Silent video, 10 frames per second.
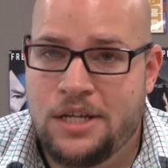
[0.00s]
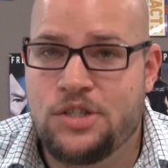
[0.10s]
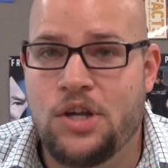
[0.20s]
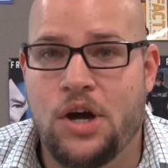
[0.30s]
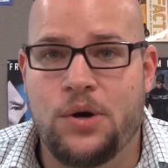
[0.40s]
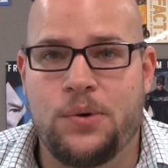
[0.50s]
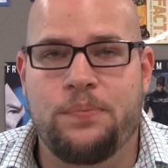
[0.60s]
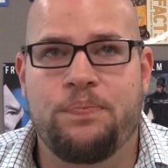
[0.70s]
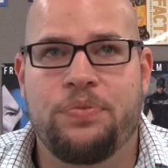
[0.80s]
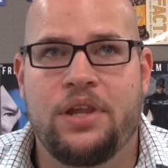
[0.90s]
So
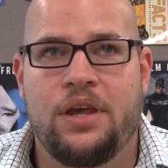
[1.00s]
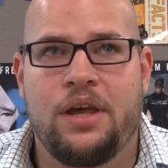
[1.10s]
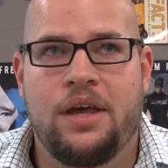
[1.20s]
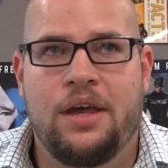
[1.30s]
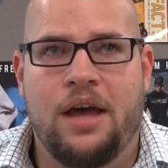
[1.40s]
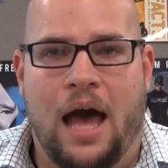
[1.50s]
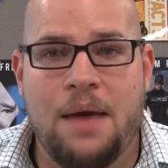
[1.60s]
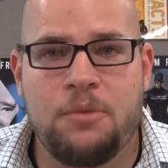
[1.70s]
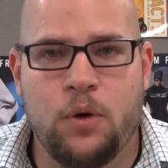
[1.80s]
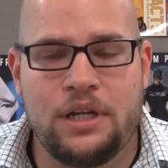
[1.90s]

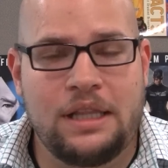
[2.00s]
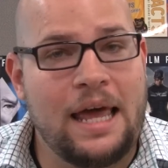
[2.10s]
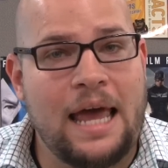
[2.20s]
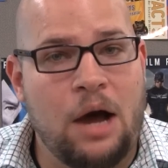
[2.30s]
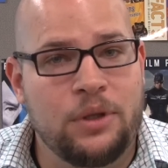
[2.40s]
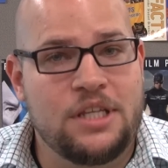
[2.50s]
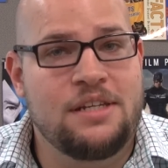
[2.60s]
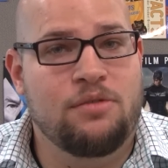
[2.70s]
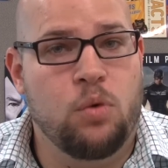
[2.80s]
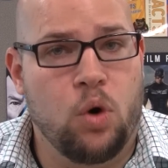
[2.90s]
I'm going to lay out what the
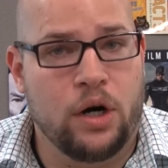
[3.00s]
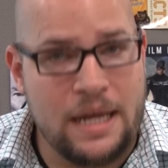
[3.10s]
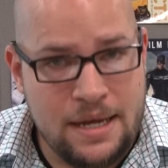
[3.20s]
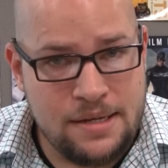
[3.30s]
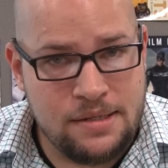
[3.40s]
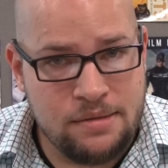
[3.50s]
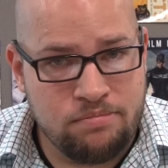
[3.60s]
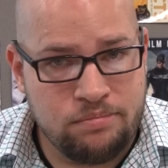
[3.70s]
Civil War is,